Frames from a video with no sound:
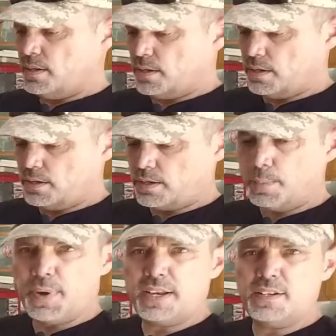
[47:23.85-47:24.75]
I
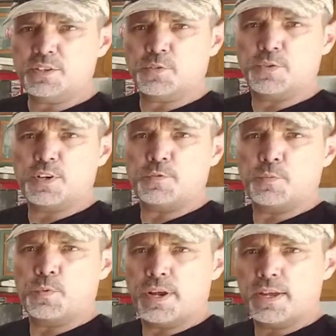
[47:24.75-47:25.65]
painted the front of
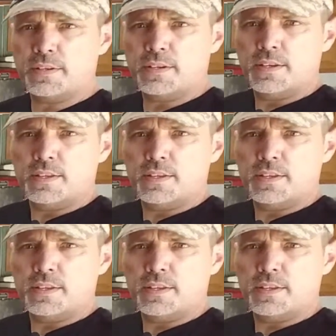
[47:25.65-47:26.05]
them red.